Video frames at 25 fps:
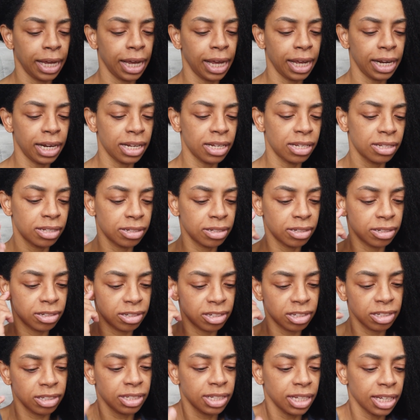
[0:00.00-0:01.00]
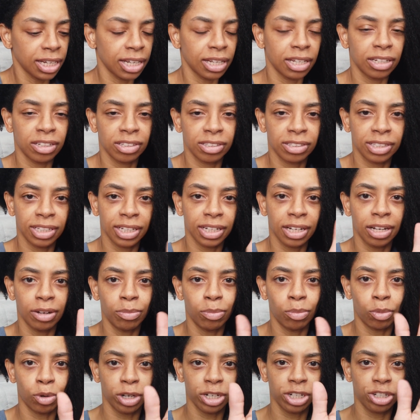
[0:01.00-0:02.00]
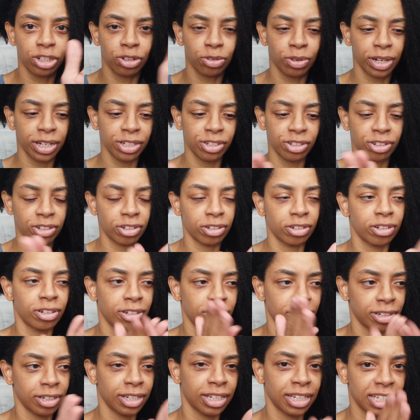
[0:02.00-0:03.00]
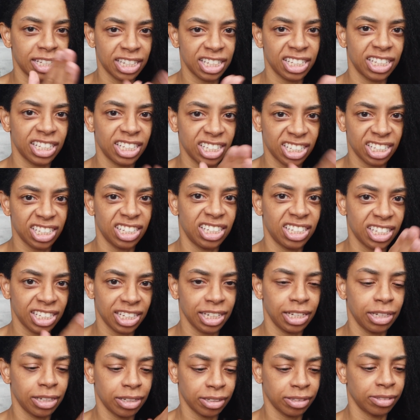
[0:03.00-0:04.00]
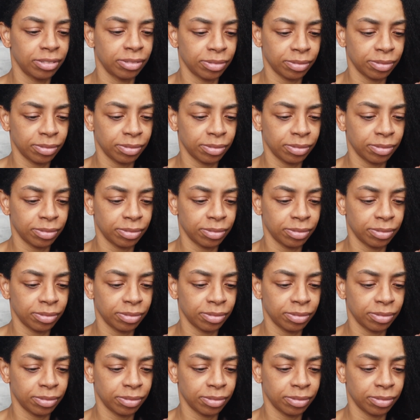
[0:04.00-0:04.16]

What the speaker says: And it's just like, it looks like a moisturizer consistency.